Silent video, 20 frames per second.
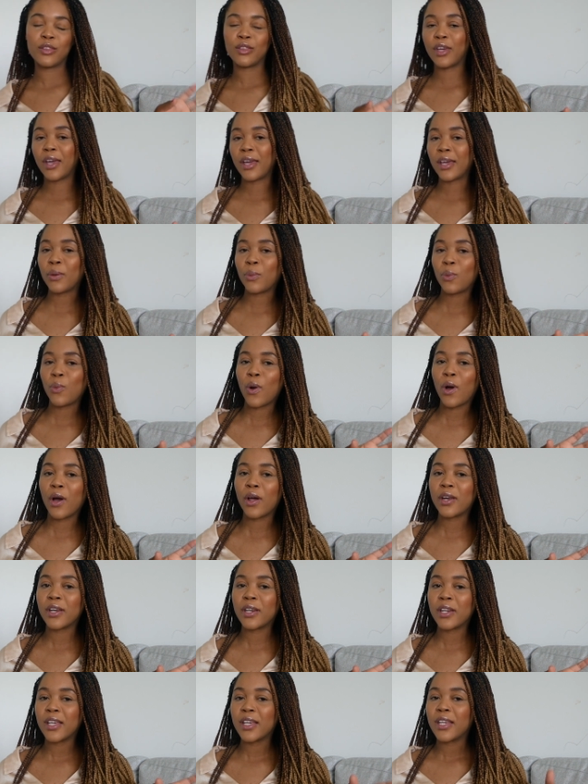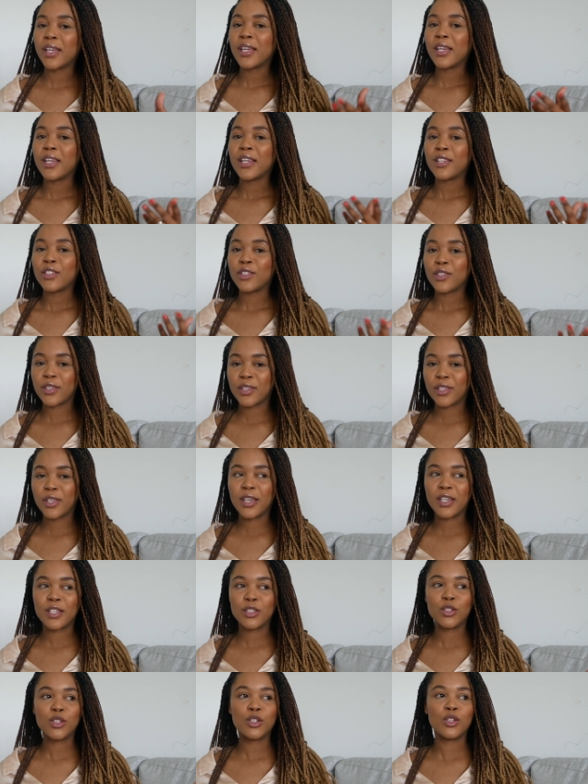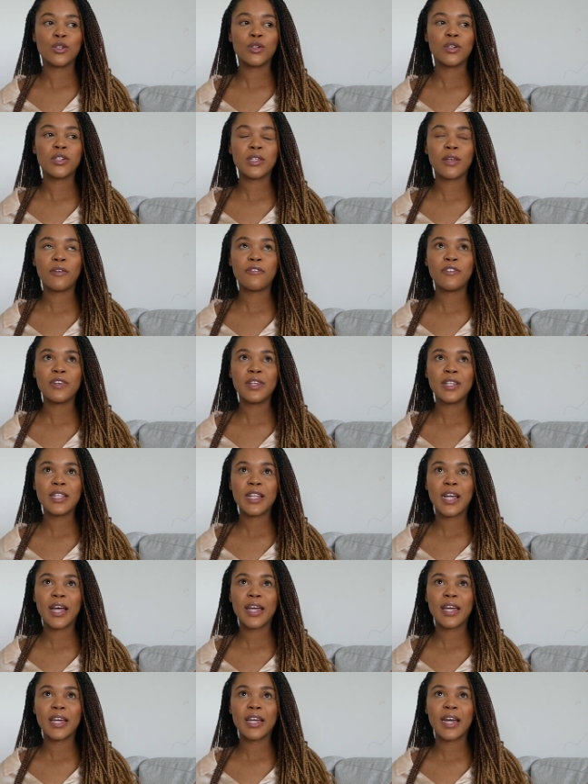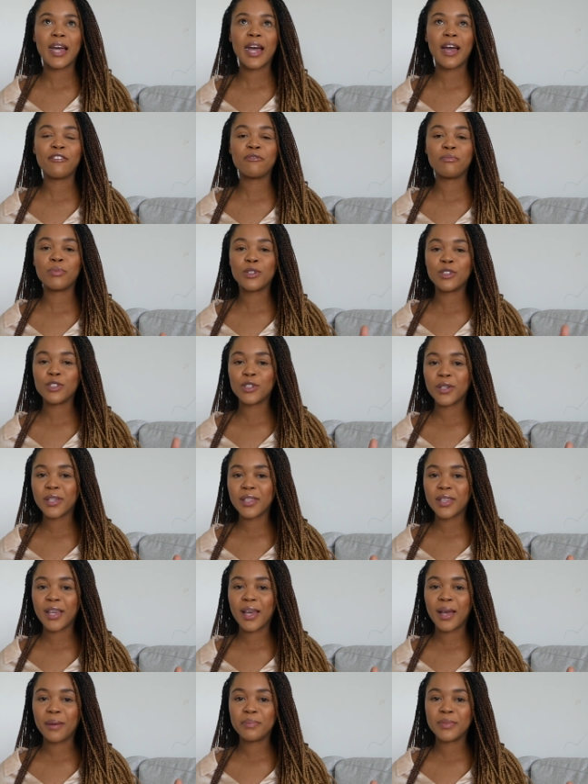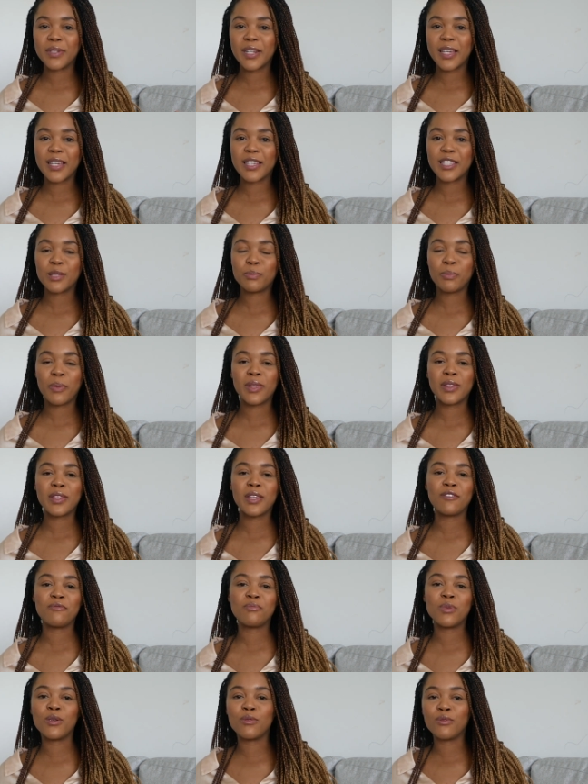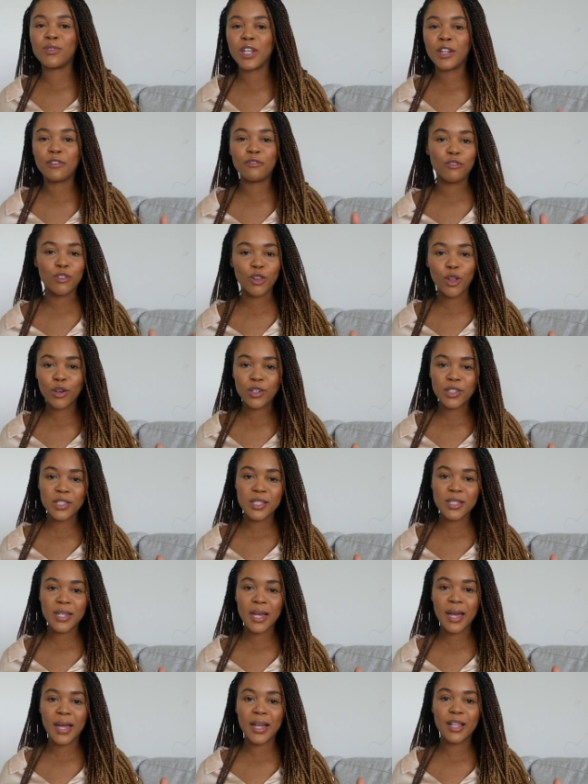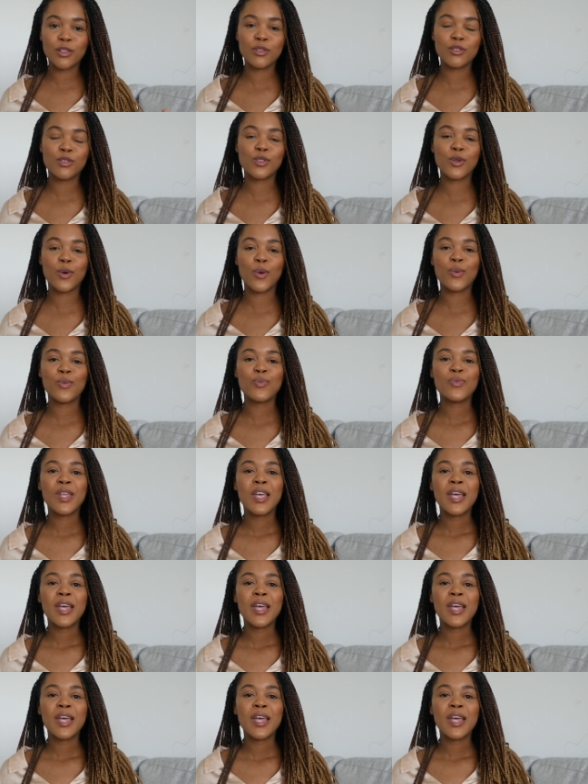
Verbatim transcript: 31 to 32 because I feel like I've been doing the updates but they've been in vlog style so